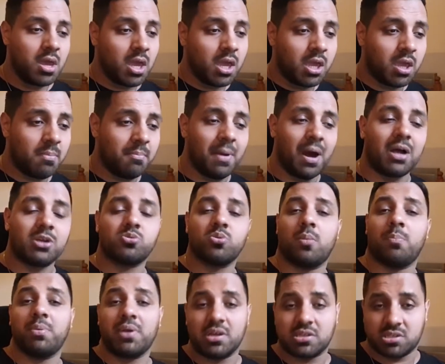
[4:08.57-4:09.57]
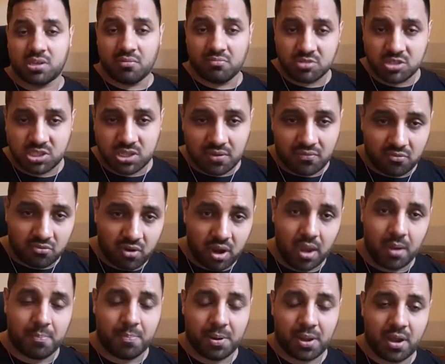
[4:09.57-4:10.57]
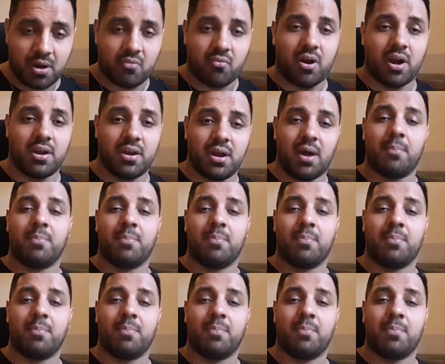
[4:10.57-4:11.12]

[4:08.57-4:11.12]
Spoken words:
He might as well be a 77 rated player right now,